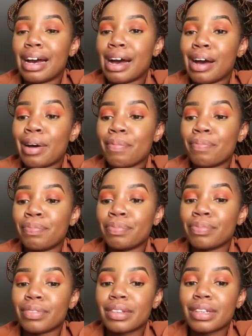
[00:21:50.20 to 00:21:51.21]

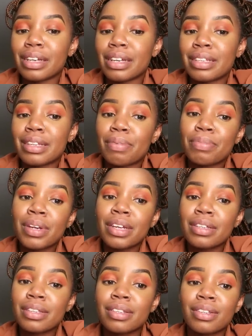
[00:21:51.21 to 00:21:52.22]
Some
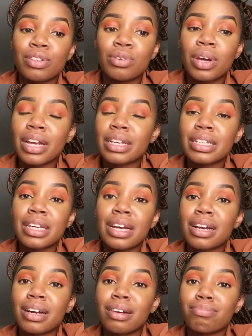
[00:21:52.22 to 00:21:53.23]
days you can
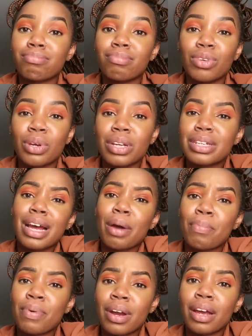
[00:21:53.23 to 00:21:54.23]
take
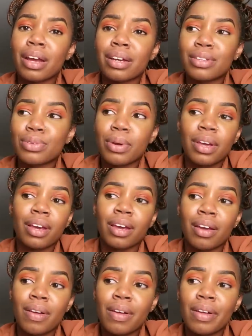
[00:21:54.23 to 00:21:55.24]
a break. It's
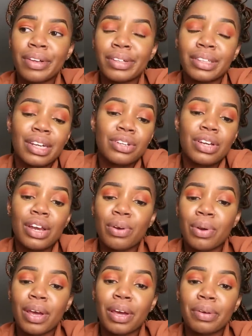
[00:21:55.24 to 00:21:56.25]
okay, it's actually
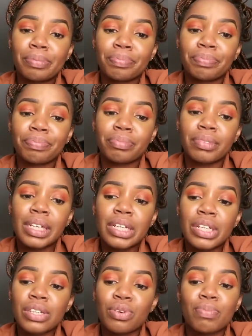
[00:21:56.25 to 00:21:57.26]
okay.
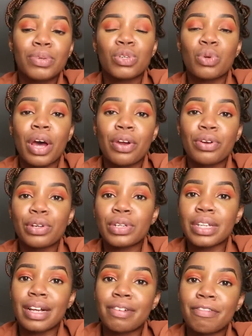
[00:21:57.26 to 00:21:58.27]
Just don't be too hard on
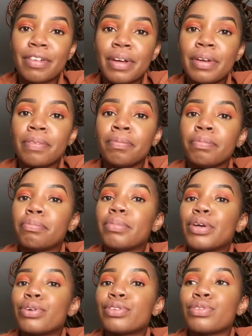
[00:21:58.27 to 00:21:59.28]
yourself
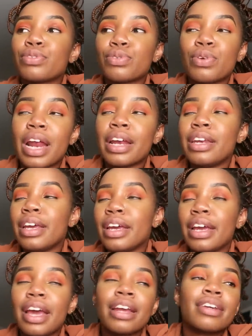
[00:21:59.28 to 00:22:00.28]
because you saw
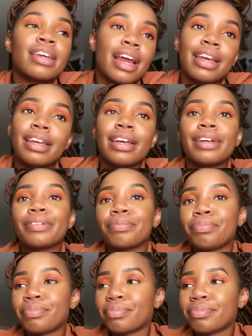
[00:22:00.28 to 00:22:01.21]
Nani and Nani